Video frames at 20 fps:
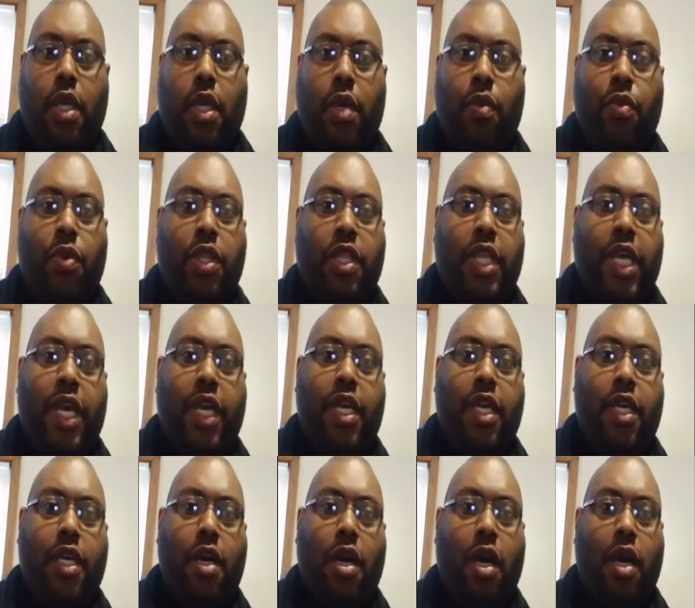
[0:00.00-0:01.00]
And we're
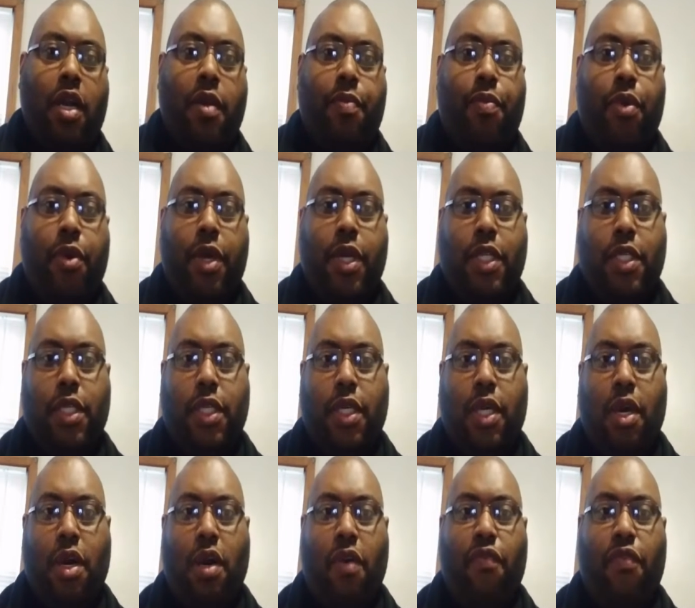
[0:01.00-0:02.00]
thanking God and praising
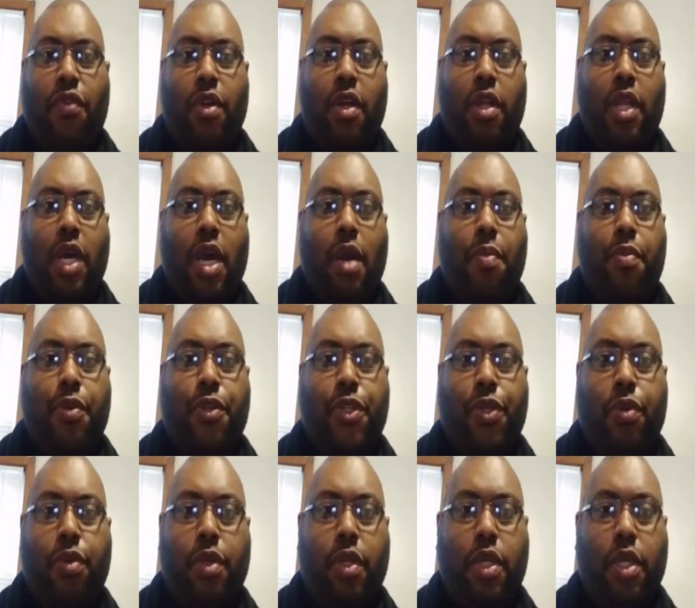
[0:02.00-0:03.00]
God for another
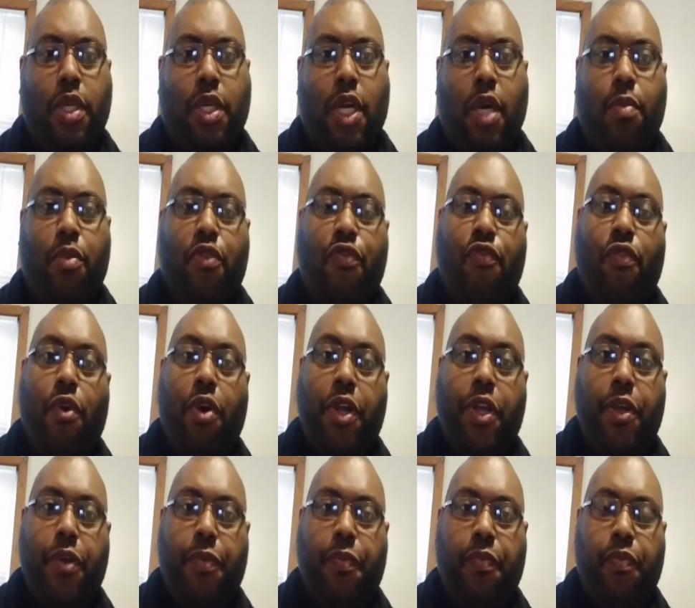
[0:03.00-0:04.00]
opportunity to come before
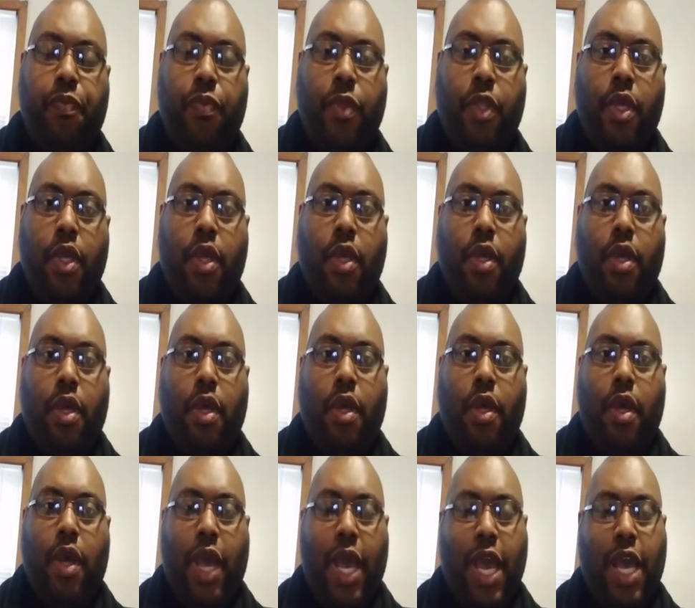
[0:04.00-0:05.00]
you.
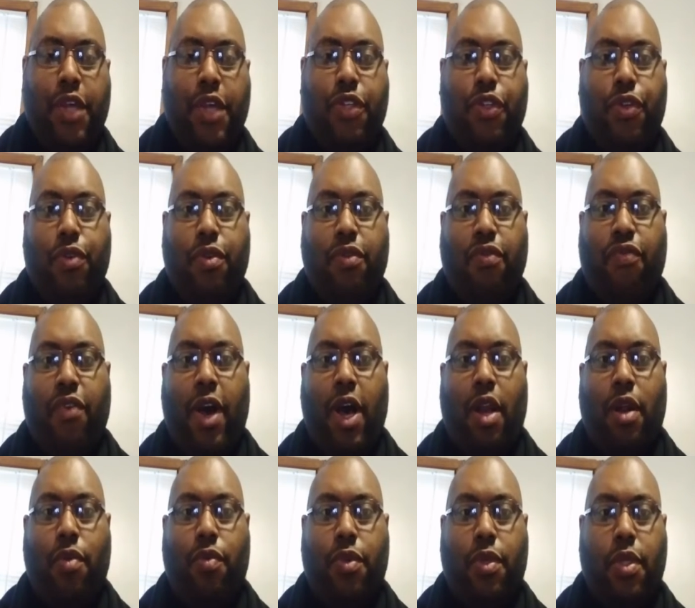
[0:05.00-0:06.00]
I ask you to
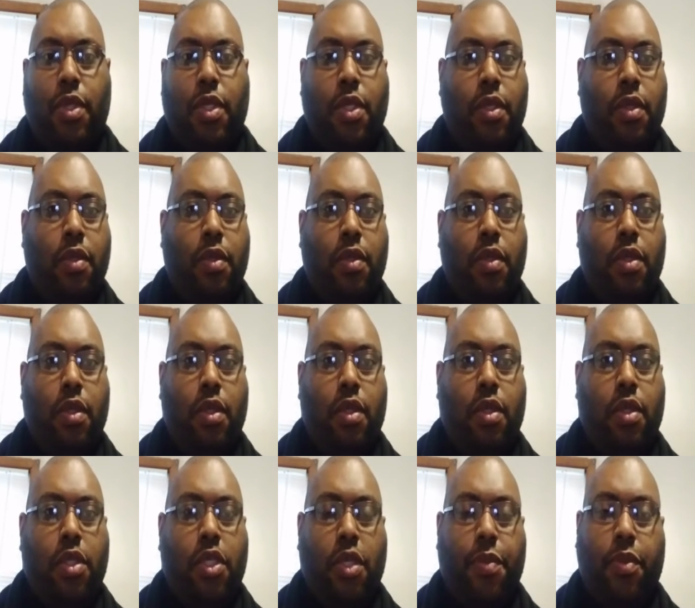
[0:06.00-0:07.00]
follow, to
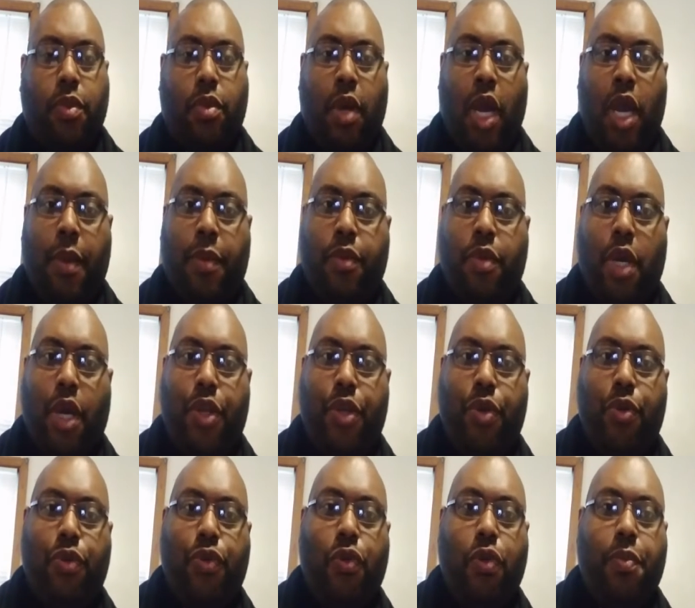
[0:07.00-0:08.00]
subscribe to our
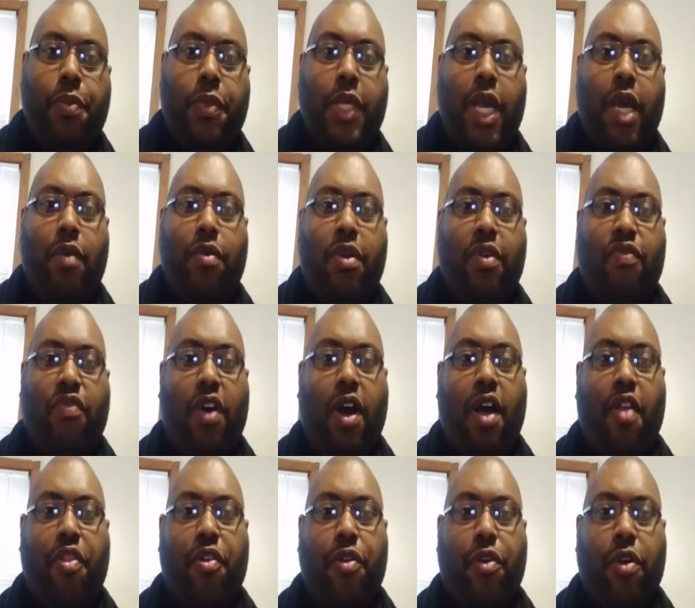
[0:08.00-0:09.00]
YouTube channel at
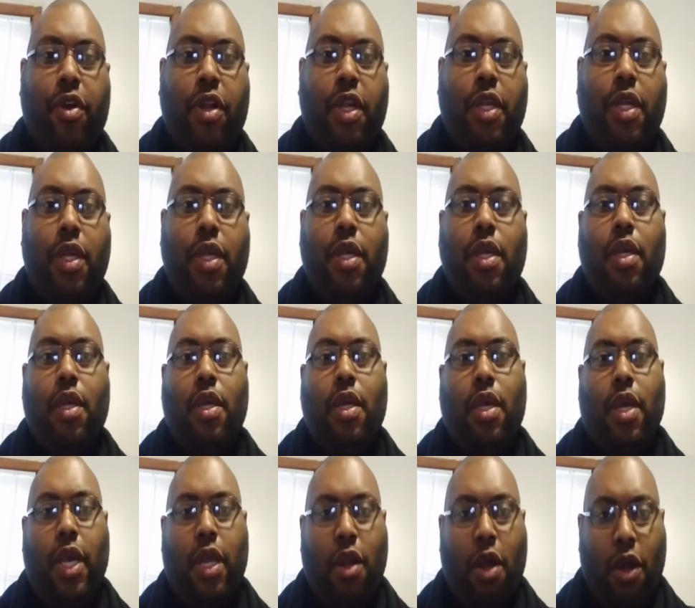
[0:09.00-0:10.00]
Father Hurley,
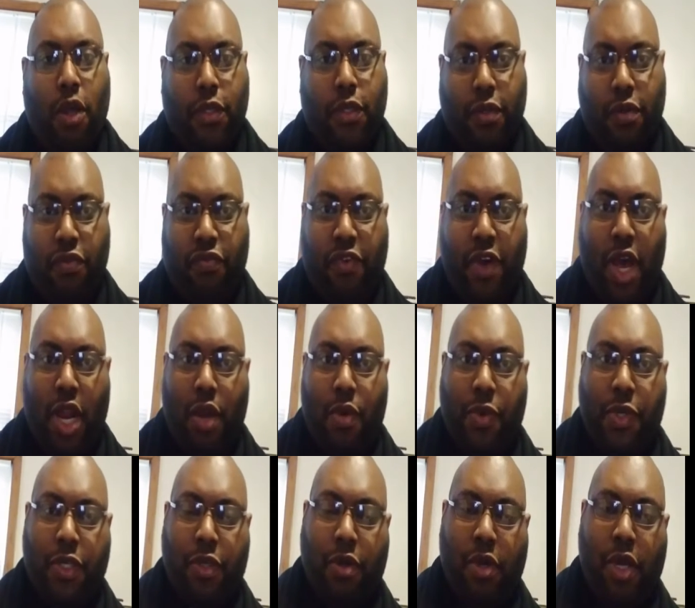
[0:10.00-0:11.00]
and also to follow
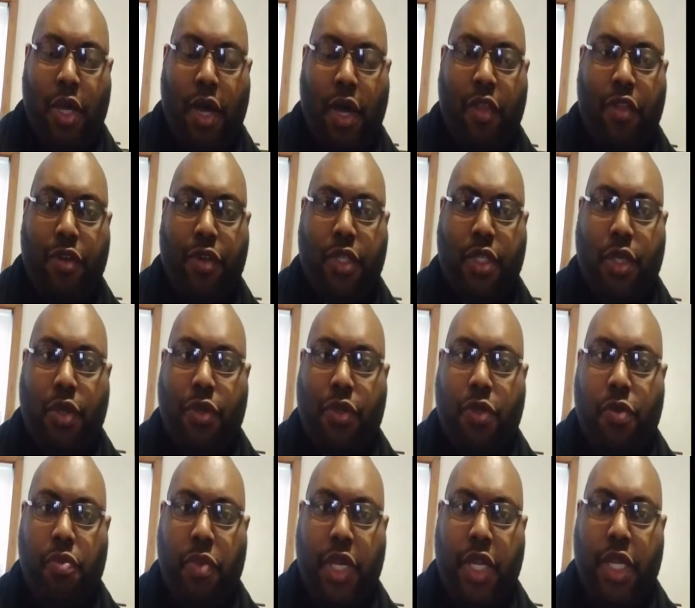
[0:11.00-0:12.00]
us on our other
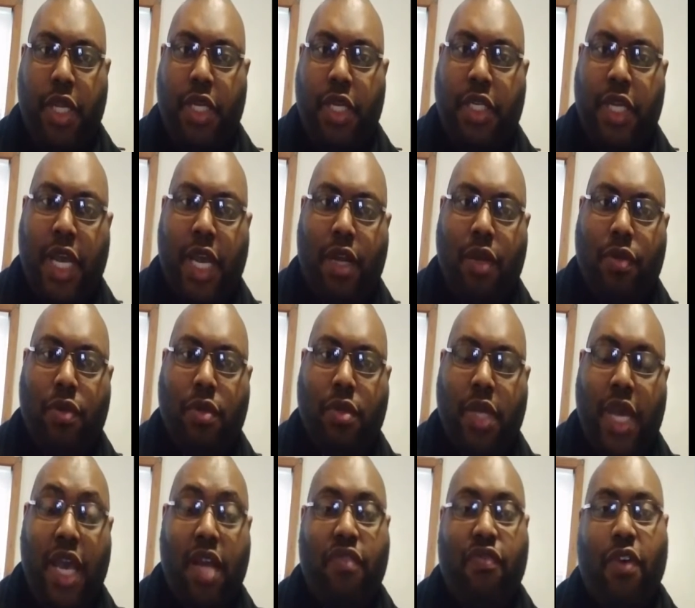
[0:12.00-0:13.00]
social media channels
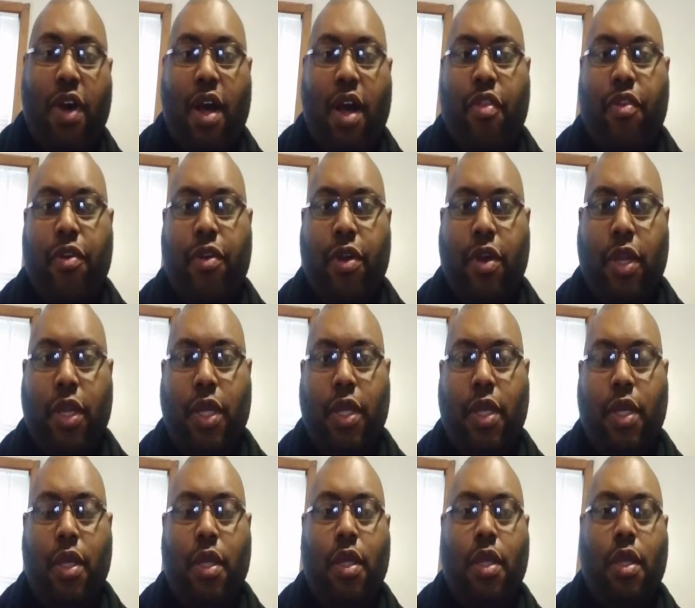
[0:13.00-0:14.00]
at Father Hurley